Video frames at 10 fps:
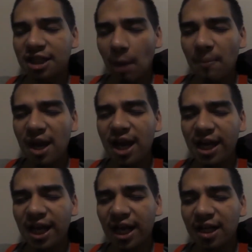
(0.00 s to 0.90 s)
some
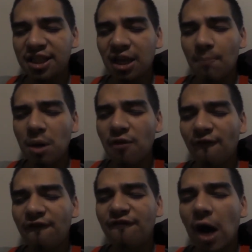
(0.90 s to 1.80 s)
idiot, some
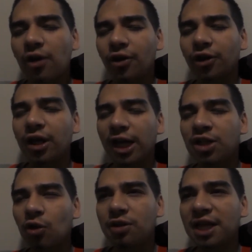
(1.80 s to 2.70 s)
motherfucker
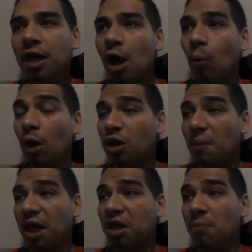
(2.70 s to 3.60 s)
is going to say, well, they're
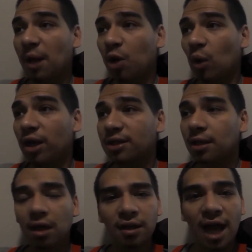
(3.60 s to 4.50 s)
making them anyways.
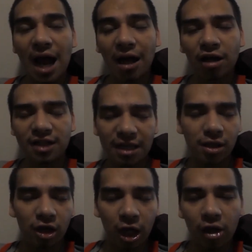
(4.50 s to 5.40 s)
Yeah, because that's
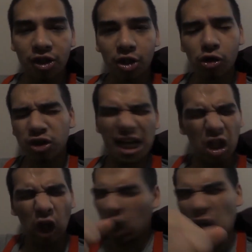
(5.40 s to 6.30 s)
a good excuse. That's
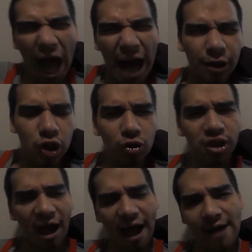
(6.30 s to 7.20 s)
a good
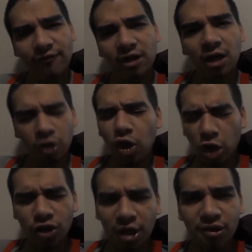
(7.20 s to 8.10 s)
attitude to have.
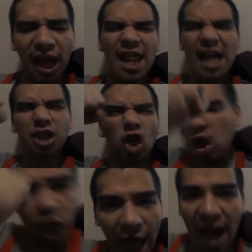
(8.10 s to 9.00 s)
No, seriously. That's a
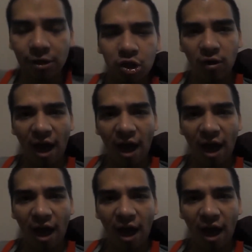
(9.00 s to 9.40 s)
good attitude